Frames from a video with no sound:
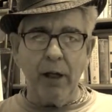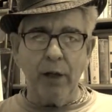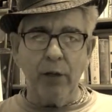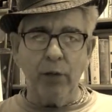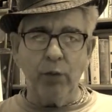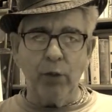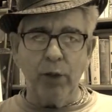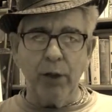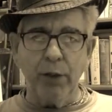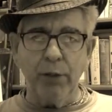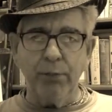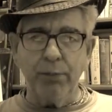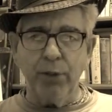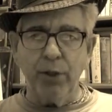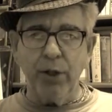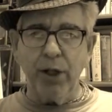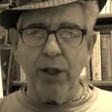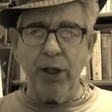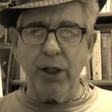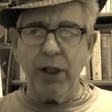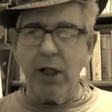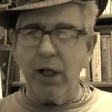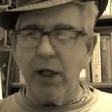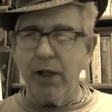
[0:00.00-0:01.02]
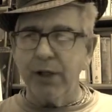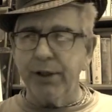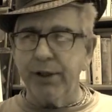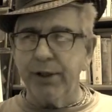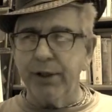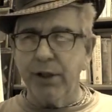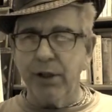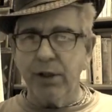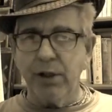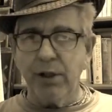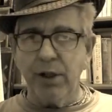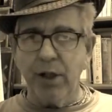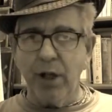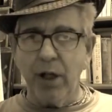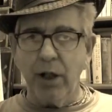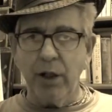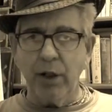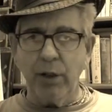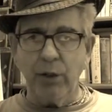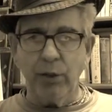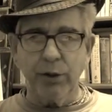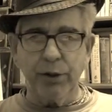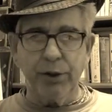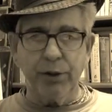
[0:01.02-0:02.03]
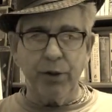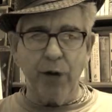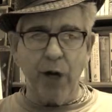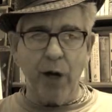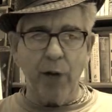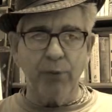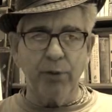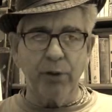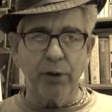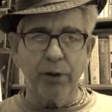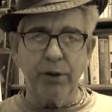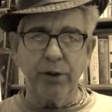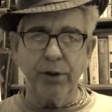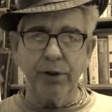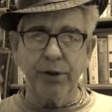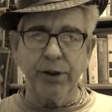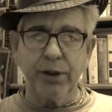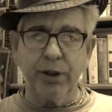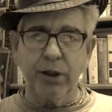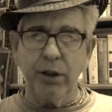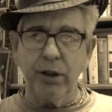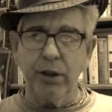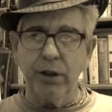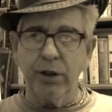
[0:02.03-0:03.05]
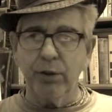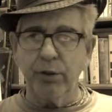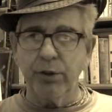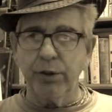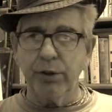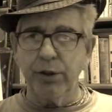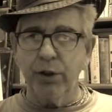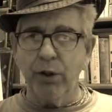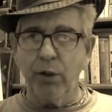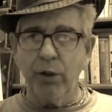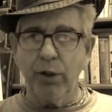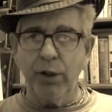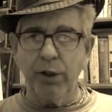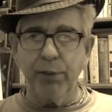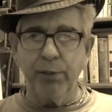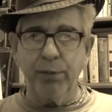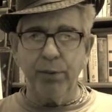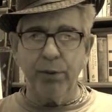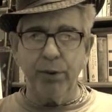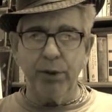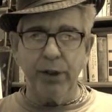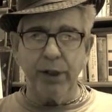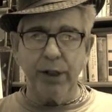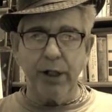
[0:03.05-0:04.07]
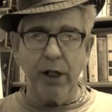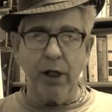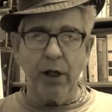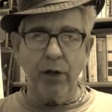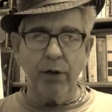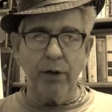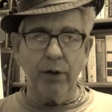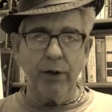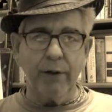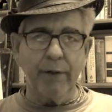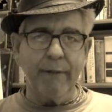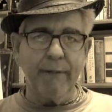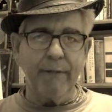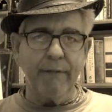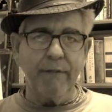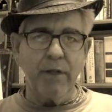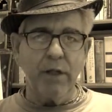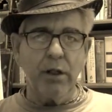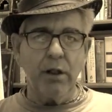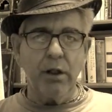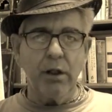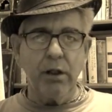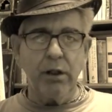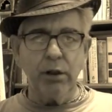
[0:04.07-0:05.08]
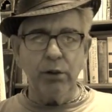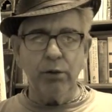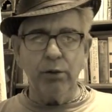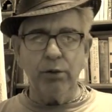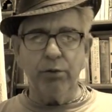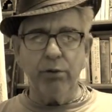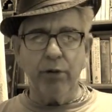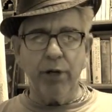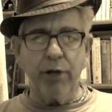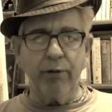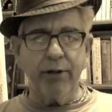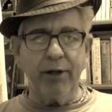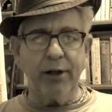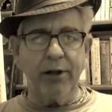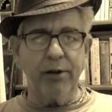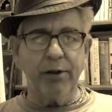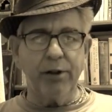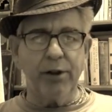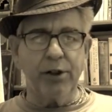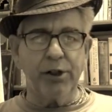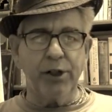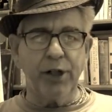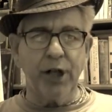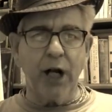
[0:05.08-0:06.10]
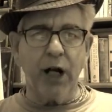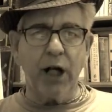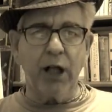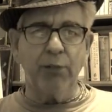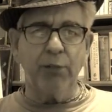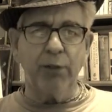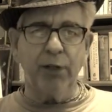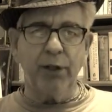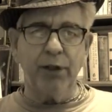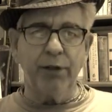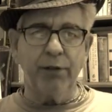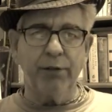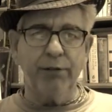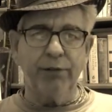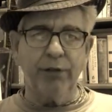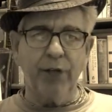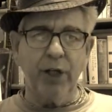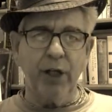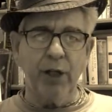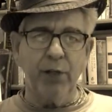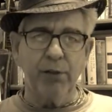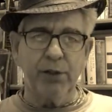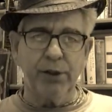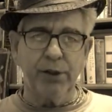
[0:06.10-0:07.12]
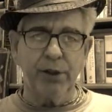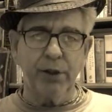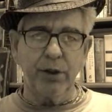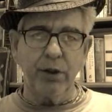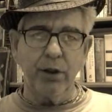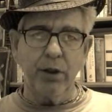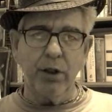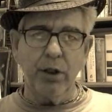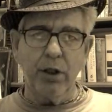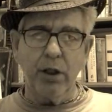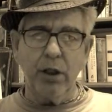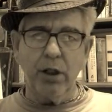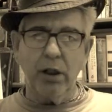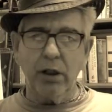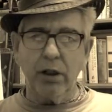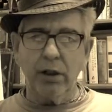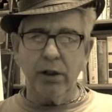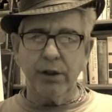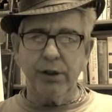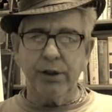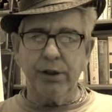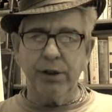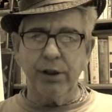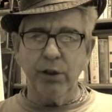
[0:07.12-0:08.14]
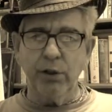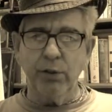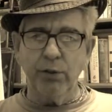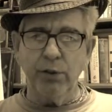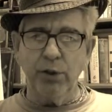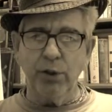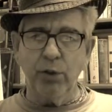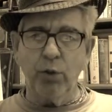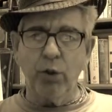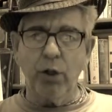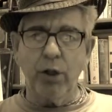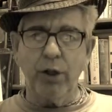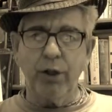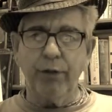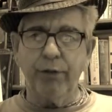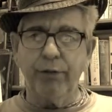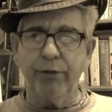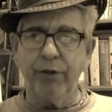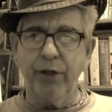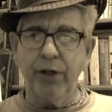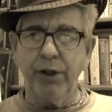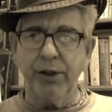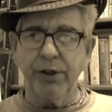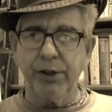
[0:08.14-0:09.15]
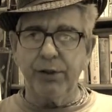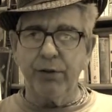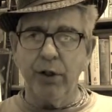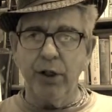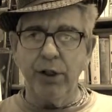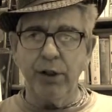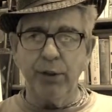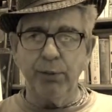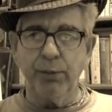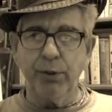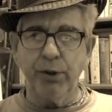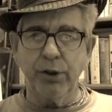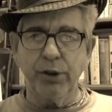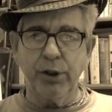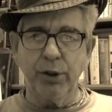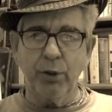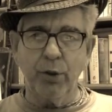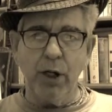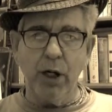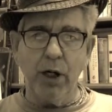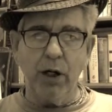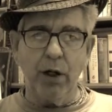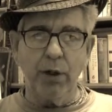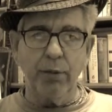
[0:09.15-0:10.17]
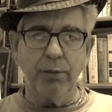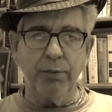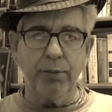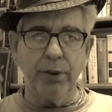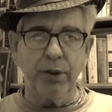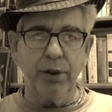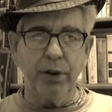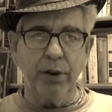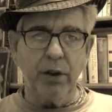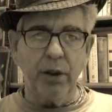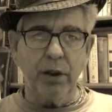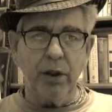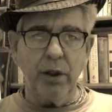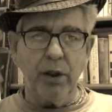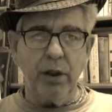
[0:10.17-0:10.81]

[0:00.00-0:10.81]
And when burning gasoline jelly was dropped on your skin, there was no way to put it out. You would run around shocked by the flames that consumed you while your friends tried to put you out. But